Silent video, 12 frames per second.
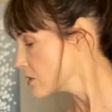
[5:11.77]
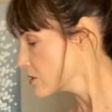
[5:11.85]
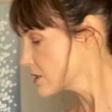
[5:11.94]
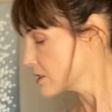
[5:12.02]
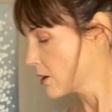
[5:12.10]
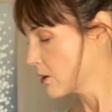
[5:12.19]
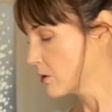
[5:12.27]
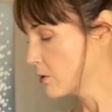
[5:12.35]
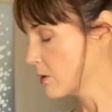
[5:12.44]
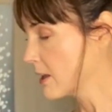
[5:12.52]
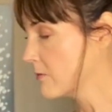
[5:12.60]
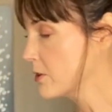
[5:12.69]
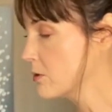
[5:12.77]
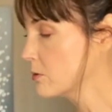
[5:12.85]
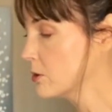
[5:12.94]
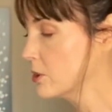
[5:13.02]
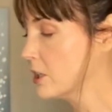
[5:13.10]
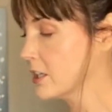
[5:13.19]
So if you
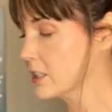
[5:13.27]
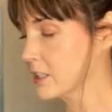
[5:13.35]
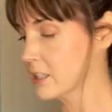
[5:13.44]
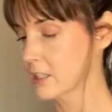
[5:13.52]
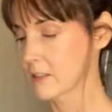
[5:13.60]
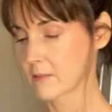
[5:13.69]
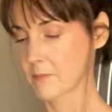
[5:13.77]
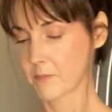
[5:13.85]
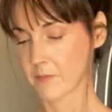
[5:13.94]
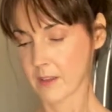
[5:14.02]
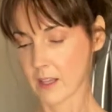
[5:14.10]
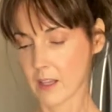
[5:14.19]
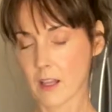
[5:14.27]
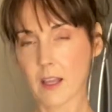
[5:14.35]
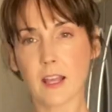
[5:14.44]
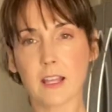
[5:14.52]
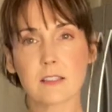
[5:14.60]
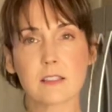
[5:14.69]
look
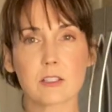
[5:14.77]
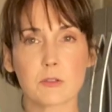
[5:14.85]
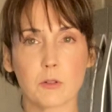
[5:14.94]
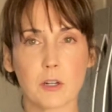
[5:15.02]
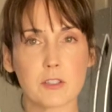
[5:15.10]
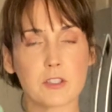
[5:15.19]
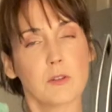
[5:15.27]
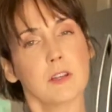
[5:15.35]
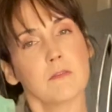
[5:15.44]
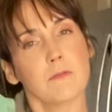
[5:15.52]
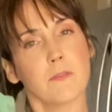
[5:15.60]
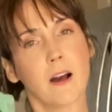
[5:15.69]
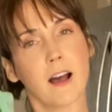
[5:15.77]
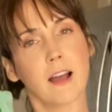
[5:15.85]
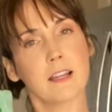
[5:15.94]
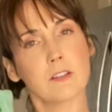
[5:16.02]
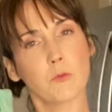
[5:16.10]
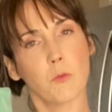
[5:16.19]
in stores, you can
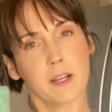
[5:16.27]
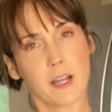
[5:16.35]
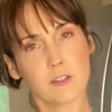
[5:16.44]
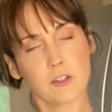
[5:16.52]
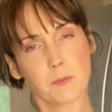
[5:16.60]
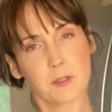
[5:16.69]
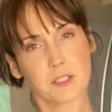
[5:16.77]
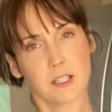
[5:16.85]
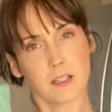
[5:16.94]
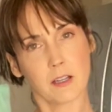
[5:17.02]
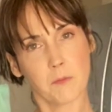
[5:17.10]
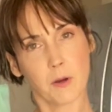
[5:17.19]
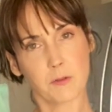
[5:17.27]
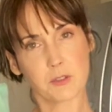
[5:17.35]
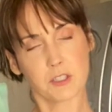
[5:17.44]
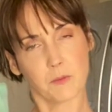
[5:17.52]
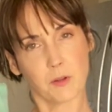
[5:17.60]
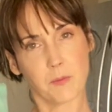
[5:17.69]
find 100%
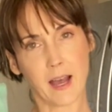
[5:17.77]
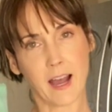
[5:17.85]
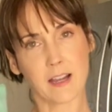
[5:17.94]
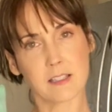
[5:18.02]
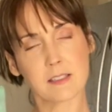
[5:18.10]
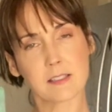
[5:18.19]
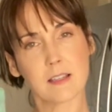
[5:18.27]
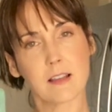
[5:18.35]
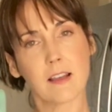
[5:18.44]
compostable bags.